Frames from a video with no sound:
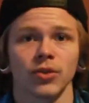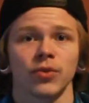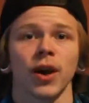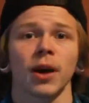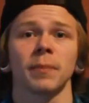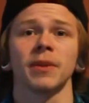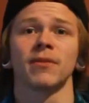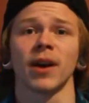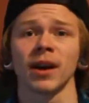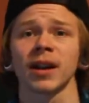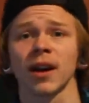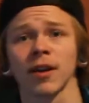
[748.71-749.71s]
You've got to be
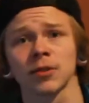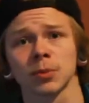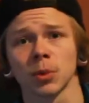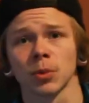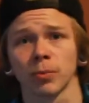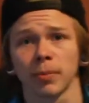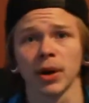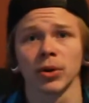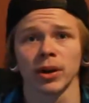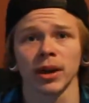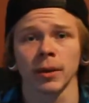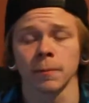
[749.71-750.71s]
very comfortable with
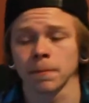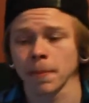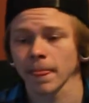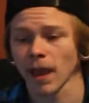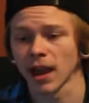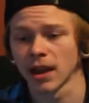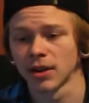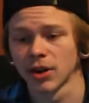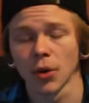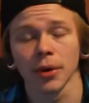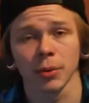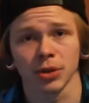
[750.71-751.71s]
building and
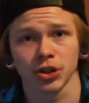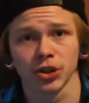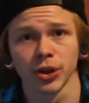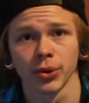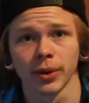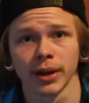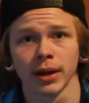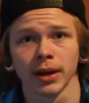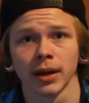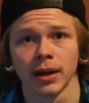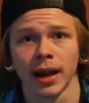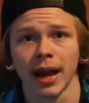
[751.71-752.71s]
knowing what you're doing,
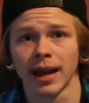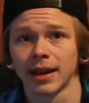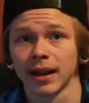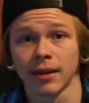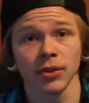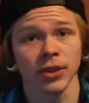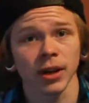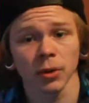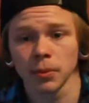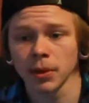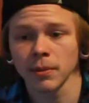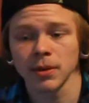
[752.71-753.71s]
and everything
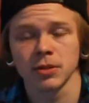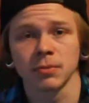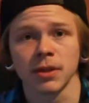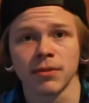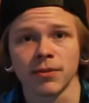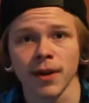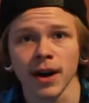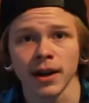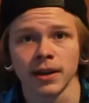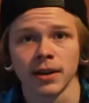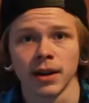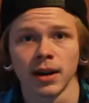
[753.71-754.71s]
will pretty much be
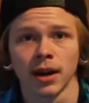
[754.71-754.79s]
fine.